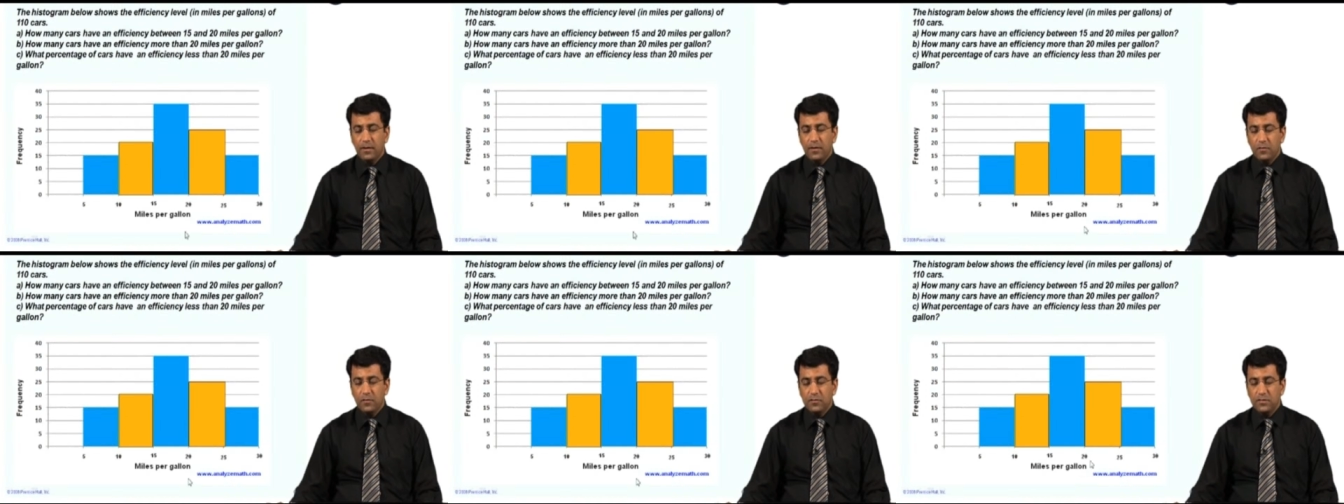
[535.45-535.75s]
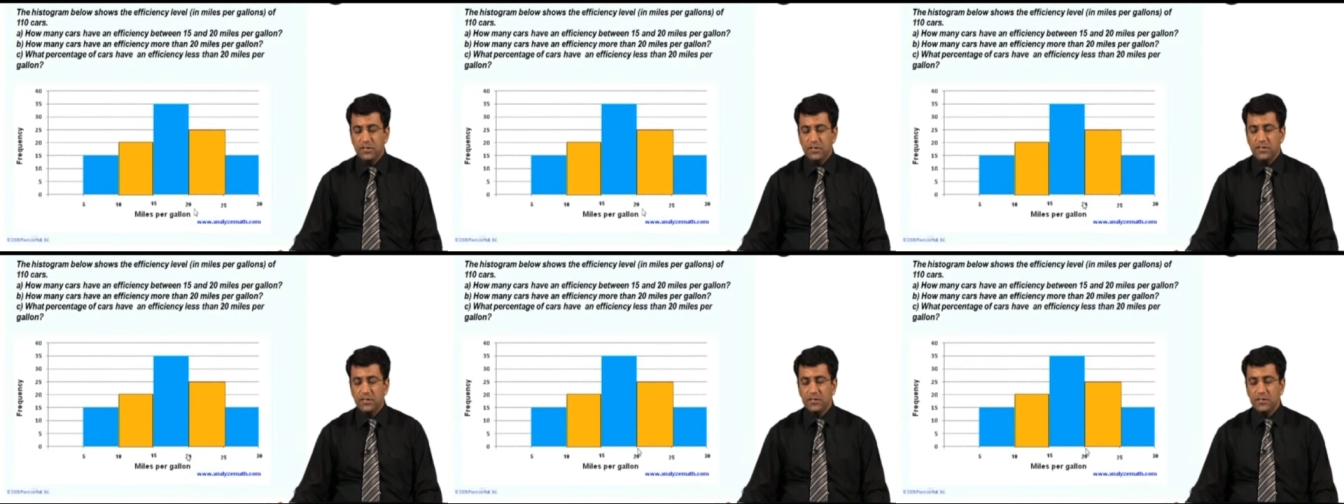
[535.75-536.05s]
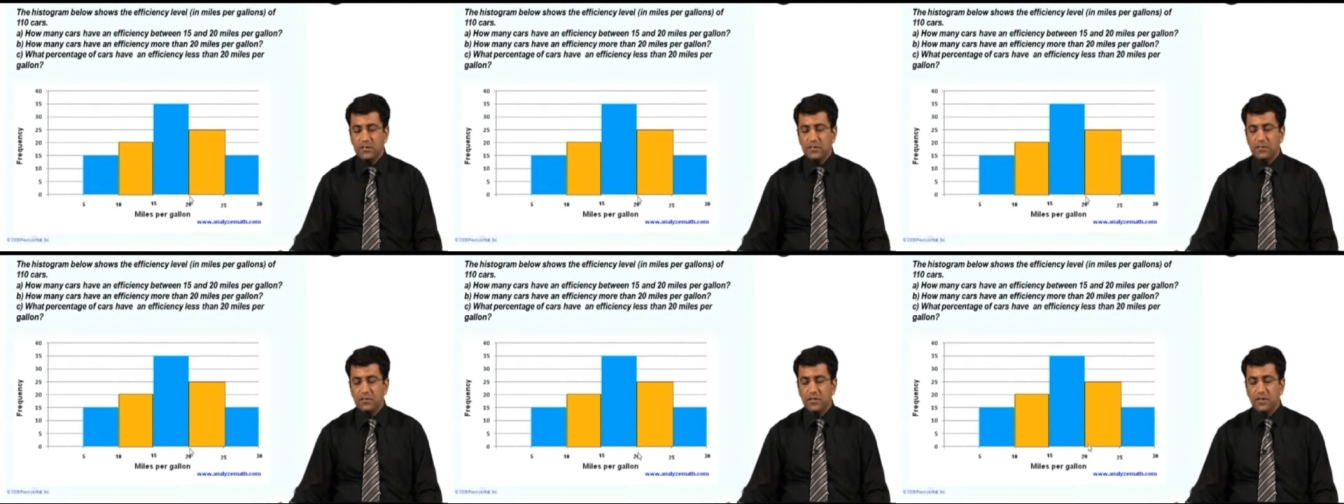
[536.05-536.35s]
Now this
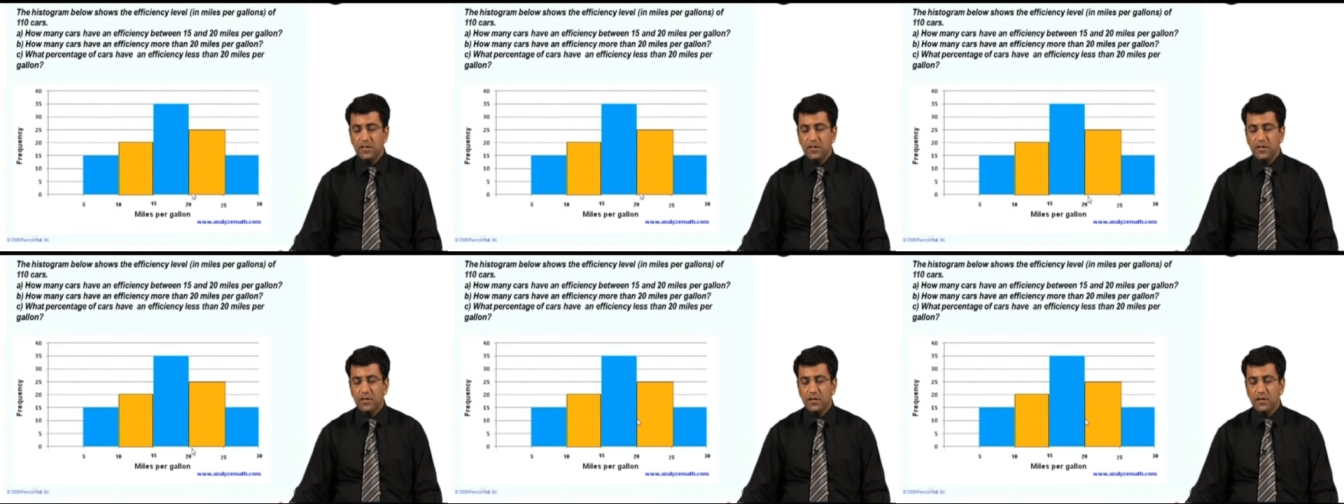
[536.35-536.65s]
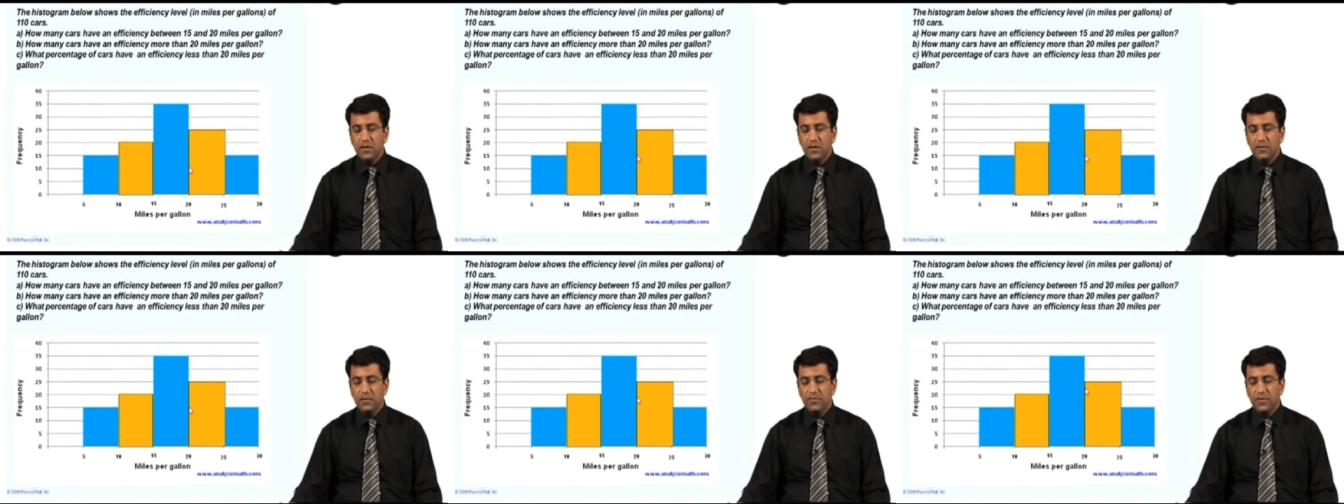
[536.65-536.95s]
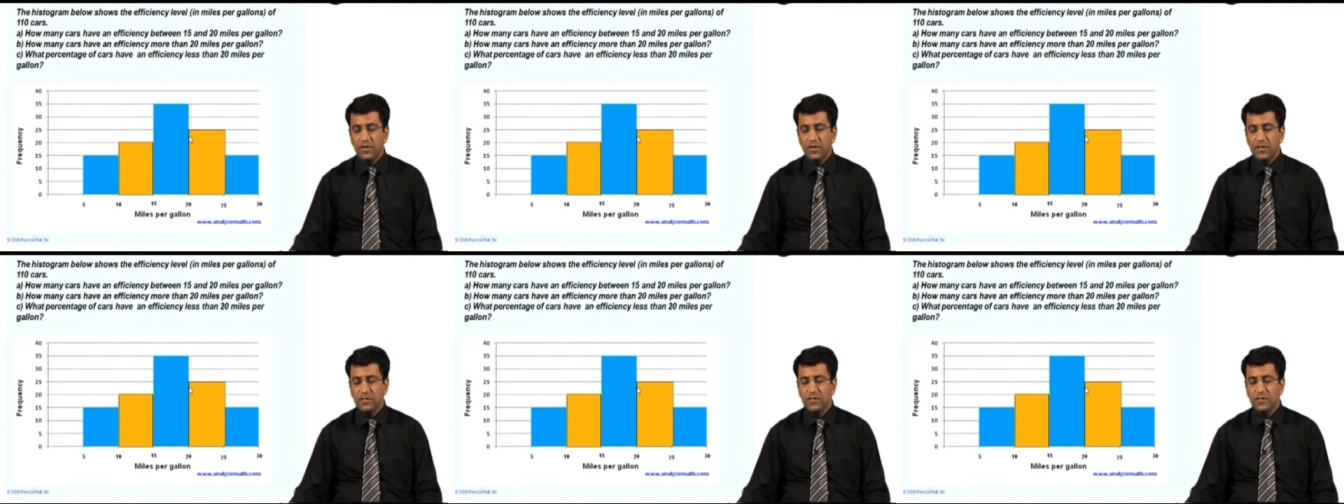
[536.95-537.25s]
is the
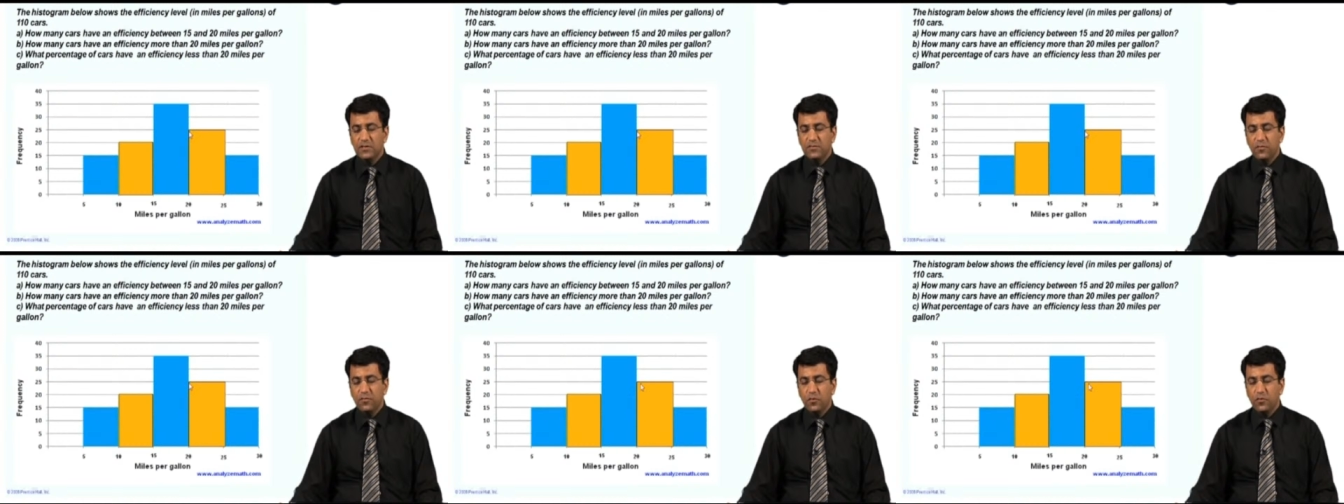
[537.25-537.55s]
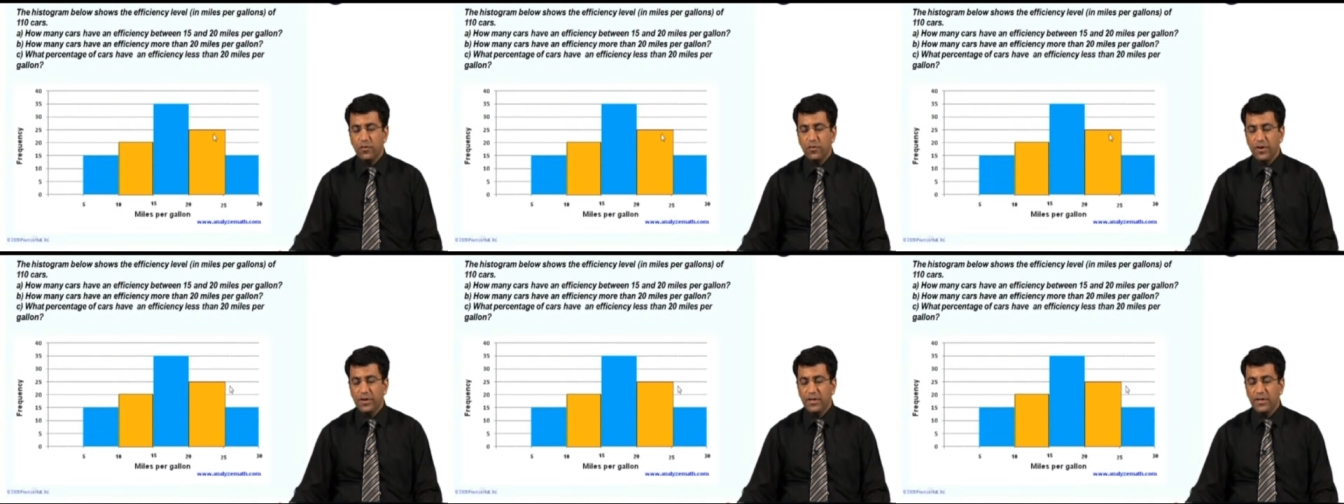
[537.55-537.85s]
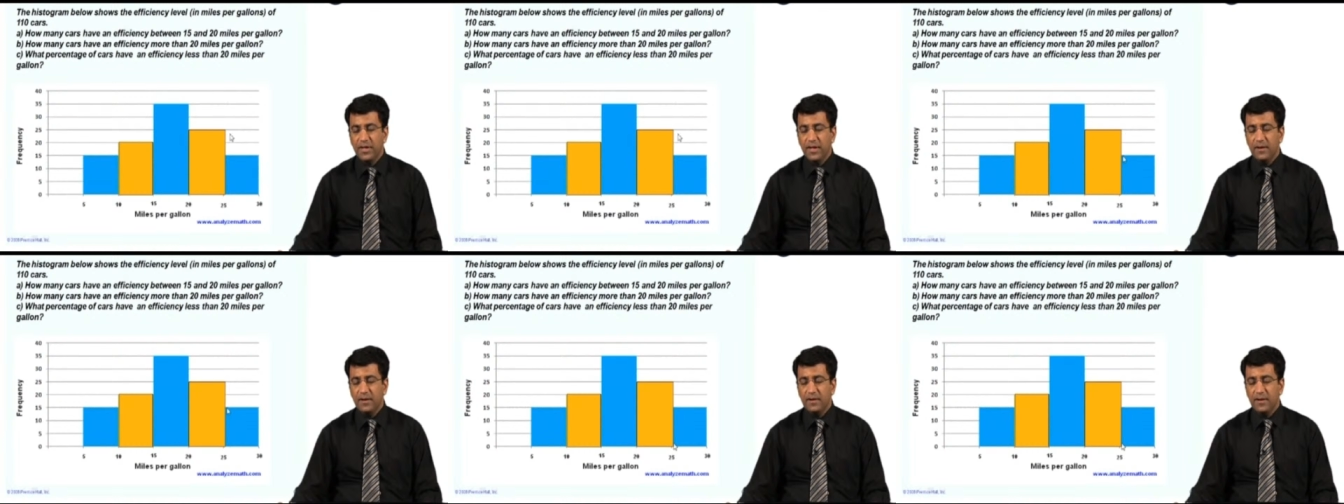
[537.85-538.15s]
frequency for
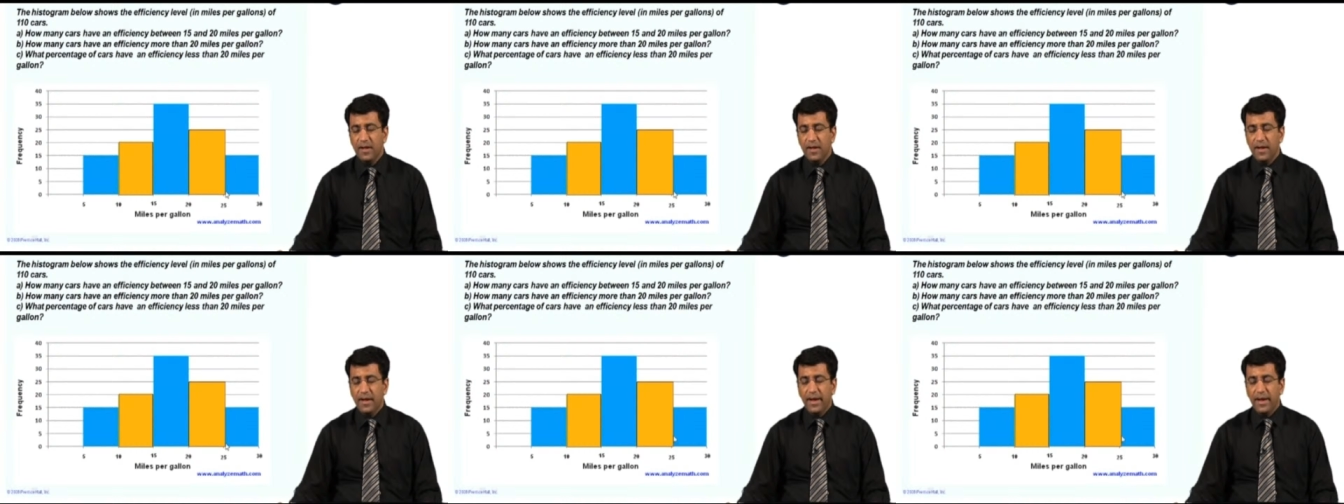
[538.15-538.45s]
20 gallon,